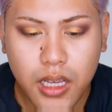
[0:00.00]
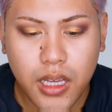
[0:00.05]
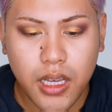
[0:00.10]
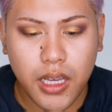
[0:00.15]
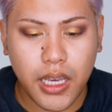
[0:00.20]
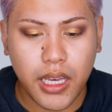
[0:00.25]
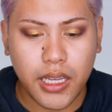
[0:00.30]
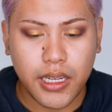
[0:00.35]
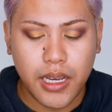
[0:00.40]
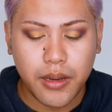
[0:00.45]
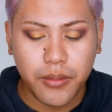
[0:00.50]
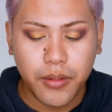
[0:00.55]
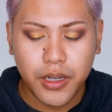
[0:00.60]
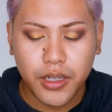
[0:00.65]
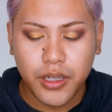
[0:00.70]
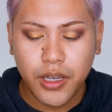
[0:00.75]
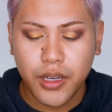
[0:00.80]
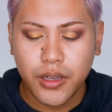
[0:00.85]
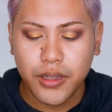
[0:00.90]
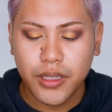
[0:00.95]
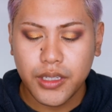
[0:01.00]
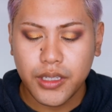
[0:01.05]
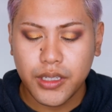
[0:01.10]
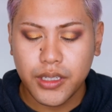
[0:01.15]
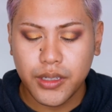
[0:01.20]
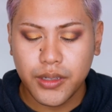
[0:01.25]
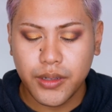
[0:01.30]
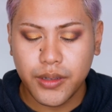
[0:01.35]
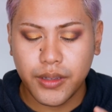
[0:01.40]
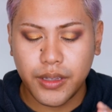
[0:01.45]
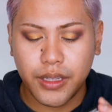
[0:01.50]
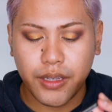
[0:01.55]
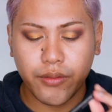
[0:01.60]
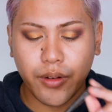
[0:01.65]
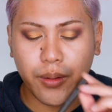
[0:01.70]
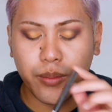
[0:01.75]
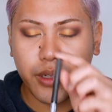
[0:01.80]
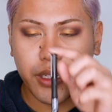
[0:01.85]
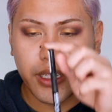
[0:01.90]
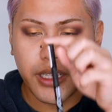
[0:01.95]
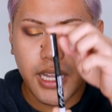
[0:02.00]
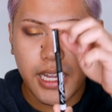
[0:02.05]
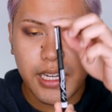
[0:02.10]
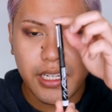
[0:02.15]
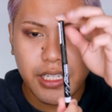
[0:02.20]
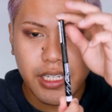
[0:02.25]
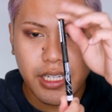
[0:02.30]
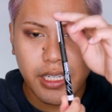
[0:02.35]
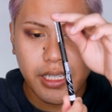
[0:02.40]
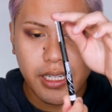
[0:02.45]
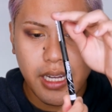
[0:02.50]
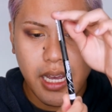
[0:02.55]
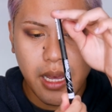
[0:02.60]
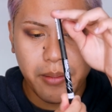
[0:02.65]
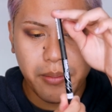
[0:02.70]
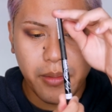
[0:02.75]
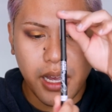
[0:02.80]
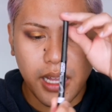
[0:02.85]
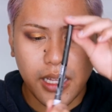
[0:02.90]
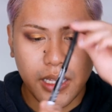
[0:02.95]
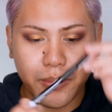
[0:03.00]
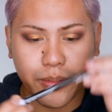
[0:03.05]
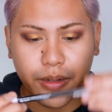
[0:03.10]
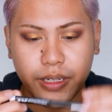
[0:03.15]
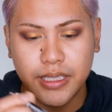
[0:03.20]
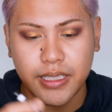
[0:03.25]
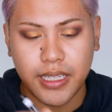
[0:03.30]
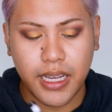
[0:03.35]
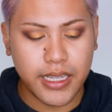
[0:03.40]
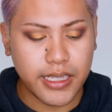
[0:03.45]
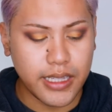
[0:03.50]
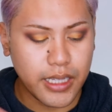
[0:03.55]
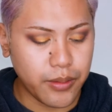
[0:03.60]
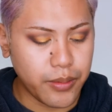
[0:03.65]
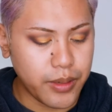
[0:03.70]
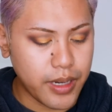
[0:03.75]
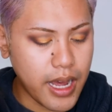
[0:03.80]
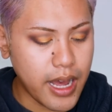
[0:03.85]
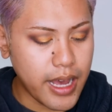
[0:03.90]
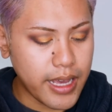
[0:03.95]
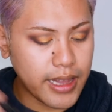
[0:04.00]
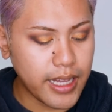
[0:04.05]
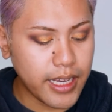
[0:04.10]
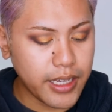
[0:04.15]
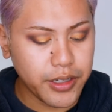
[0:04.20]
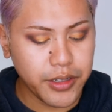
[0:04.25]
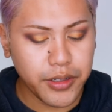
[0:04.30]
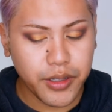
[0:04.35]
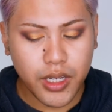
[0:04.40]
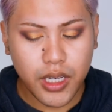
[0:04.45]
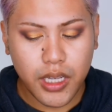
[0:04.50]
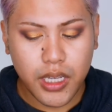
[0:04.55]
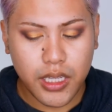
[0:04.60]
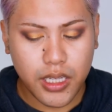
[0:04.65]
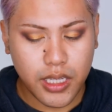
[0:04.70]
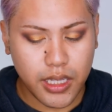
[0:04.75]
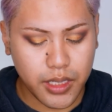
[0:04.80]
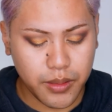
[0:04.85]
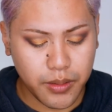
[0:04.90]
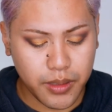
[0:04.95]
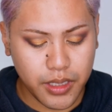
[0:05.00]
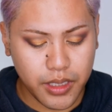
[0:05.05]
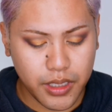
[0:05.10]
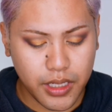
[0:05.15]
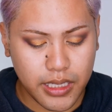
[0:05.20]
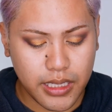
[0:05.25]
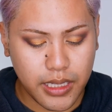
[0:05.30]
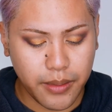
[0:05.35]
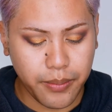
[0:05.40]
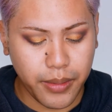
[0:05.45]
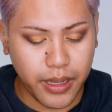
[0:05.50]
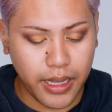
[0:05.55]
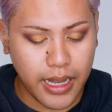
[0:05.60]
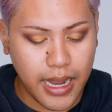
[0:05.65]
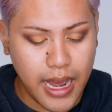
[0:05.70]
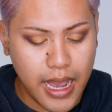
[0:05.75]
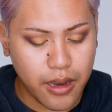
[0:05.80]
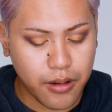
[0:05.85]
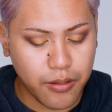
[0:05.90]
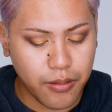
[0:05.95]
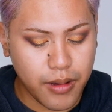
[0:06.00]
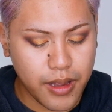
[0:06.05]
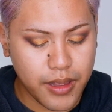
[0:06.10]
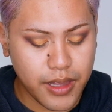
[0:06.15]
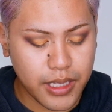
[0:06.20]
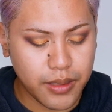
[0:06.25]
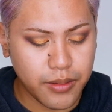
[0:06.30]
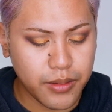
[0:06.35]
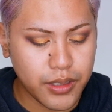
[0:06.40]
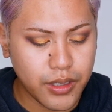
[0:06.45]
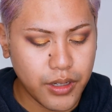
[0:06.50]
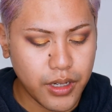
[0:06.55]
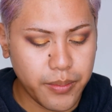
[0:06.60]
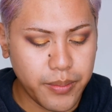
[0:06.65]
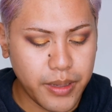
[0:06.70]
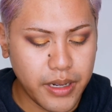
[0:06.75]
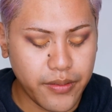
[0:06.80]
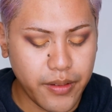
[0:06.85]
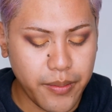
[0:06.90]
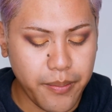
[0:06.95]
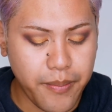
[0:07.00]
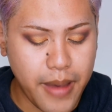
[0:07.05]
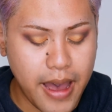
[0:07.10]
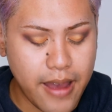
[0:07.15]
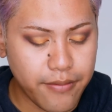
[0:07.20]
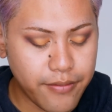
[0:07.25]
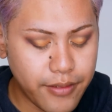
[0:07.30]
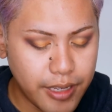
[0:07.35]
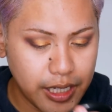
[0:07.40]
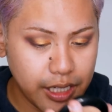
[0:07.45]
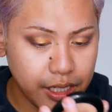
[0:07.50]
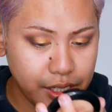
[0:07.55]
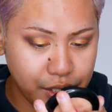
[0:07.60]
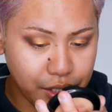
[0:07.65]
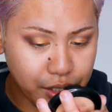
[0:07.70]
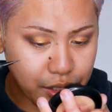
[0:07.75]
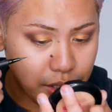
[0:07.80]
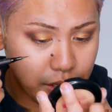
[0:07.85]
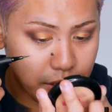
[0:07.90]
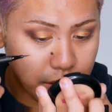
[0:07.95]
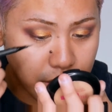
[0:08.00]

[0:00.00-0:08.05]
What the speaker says: Okay, now I'm going to go into the Rimmel London Colour Precise Liquid Eyeliner. So this one is just a black one. This one's got a bit of a matte finish.